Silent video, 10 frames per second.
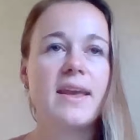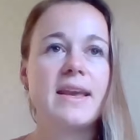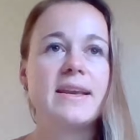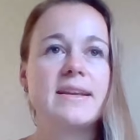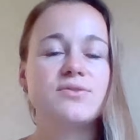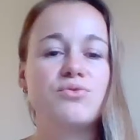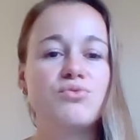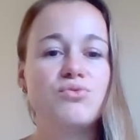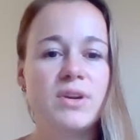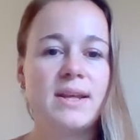it is
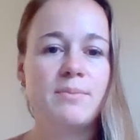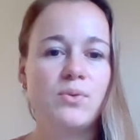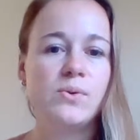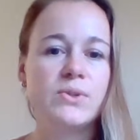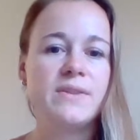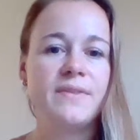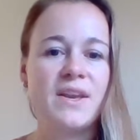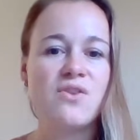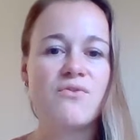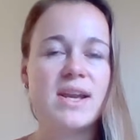really important
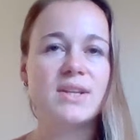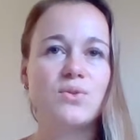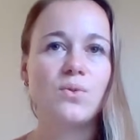that you read